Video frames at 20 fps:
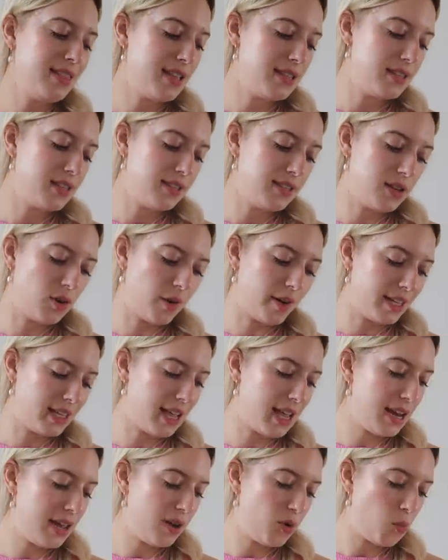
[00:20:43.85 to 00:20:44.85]
This is an
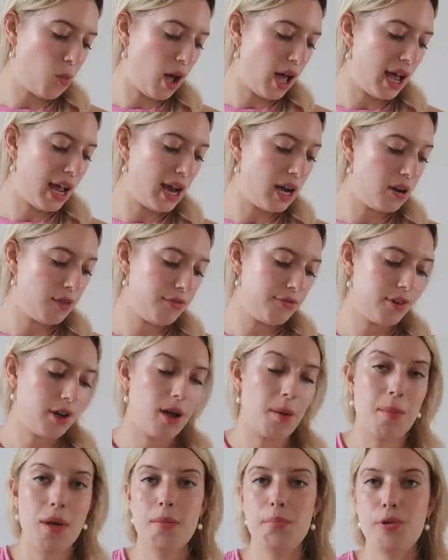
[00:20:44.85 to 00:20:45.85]
organic wine
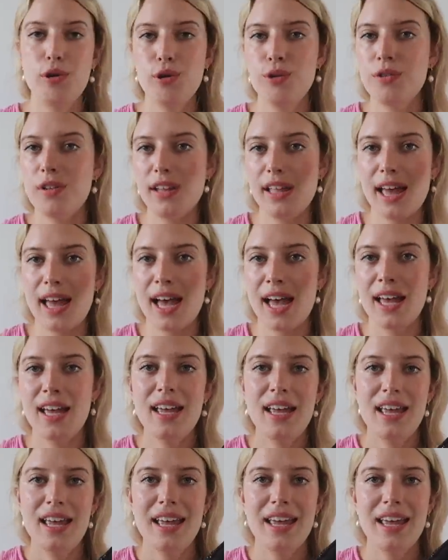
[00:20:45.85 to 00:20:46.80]
from Puglia,